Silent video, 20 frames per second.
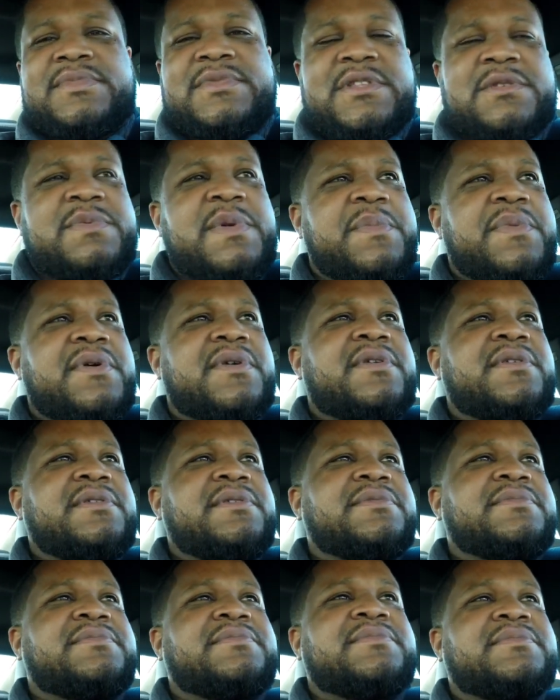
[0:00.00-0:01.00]
These people
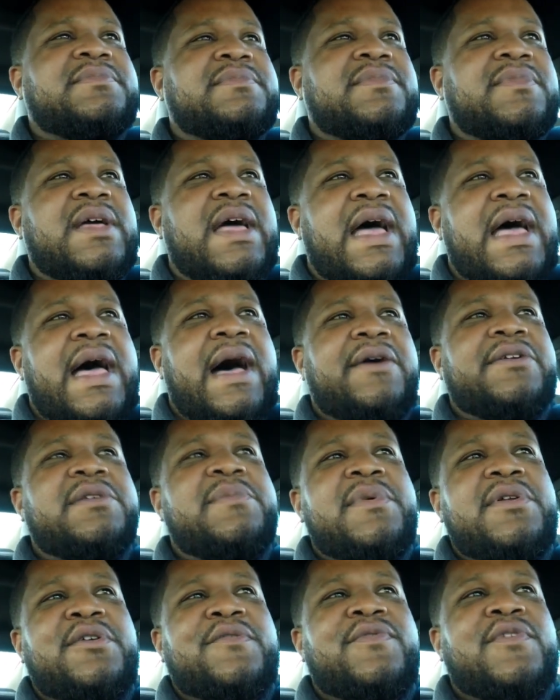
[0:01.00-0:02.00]
out in the
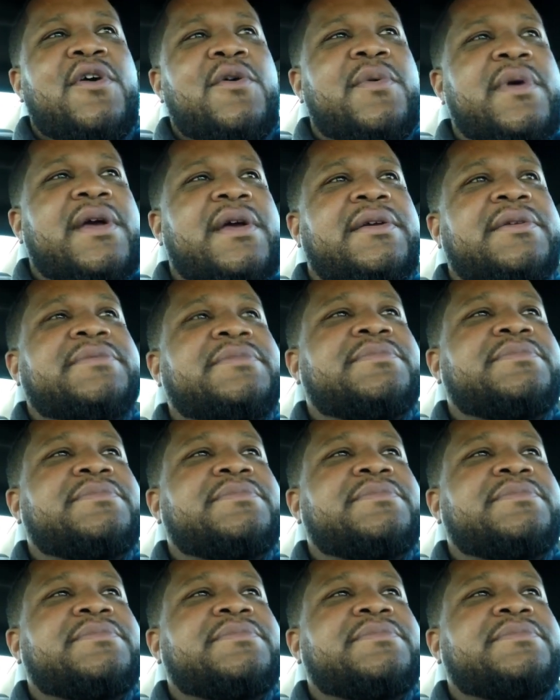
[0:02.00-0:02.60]
middle of nowhere.